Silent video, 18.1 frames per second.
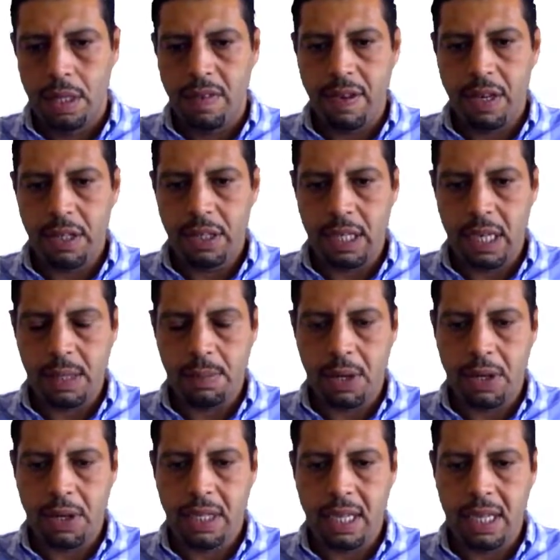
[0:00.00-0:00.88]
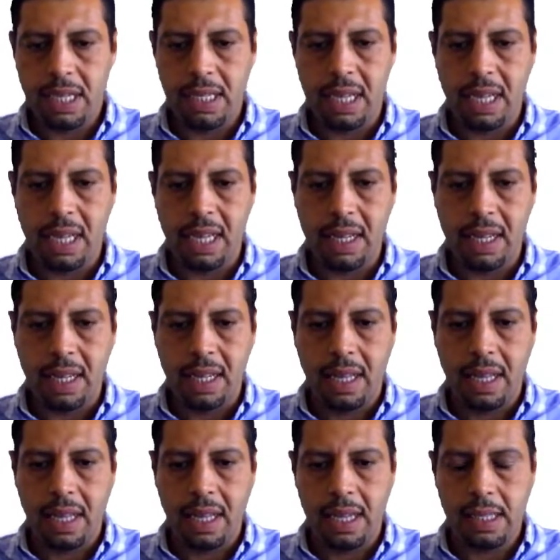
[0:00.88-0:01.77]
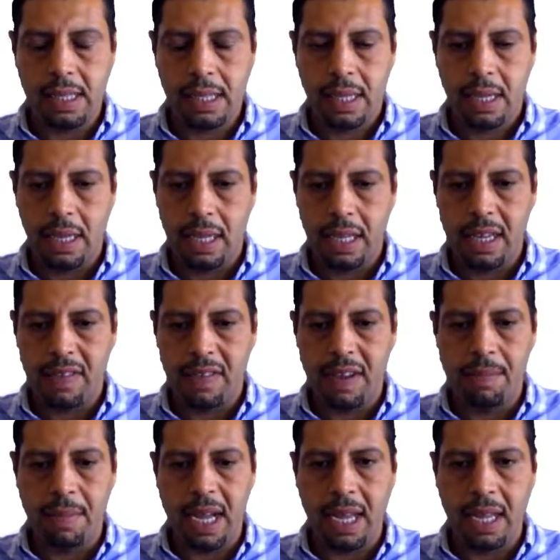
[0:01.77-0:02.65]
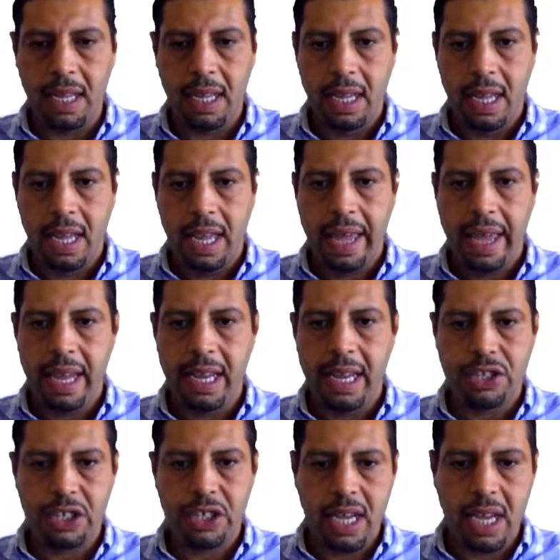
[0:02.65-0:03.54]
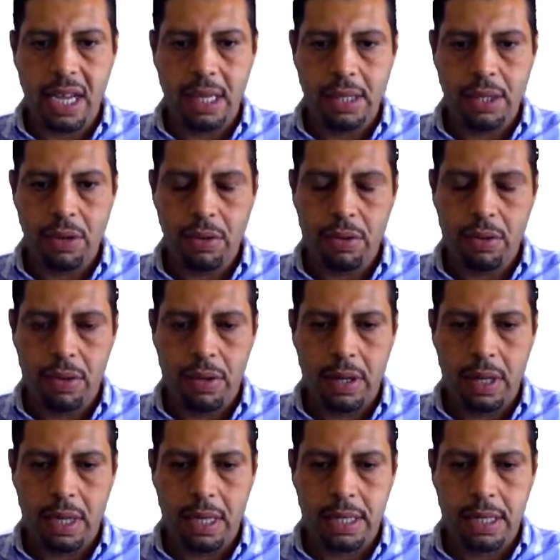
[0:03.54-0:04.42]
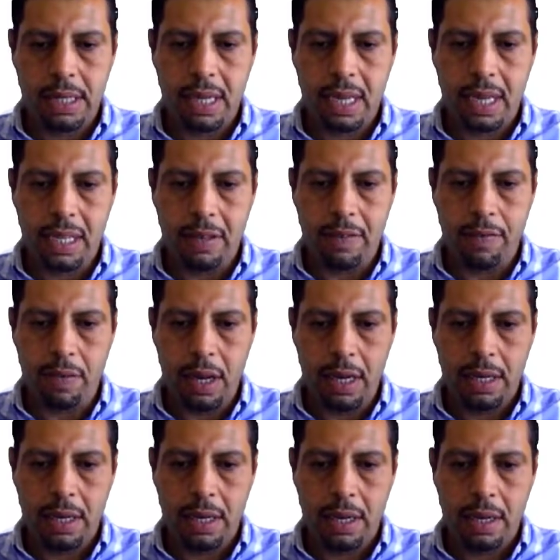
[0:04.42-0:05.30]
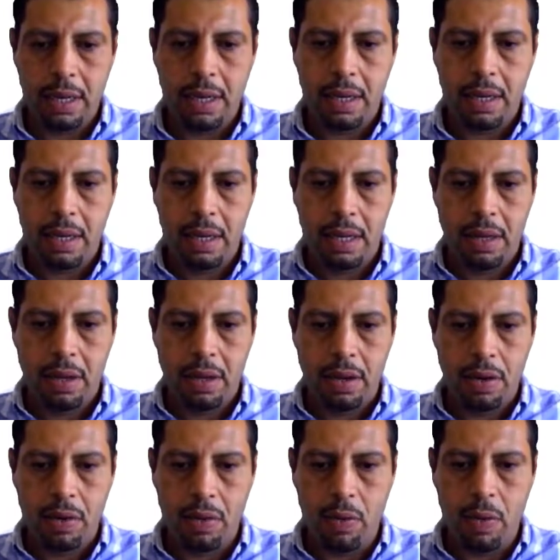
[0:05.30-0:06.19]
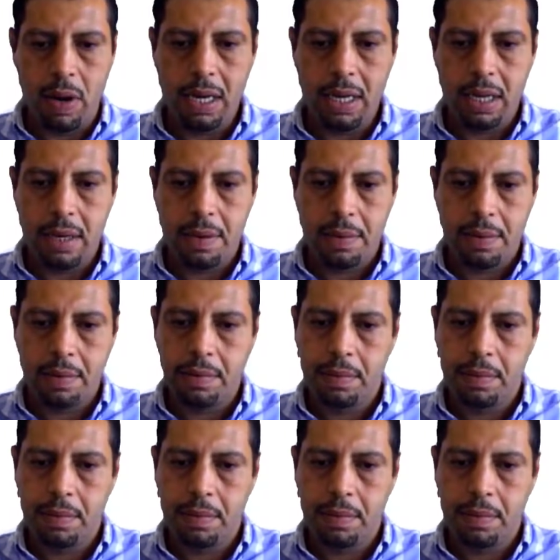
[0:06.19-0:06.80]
The vertex point is given by hk, so it's negative 1, 1.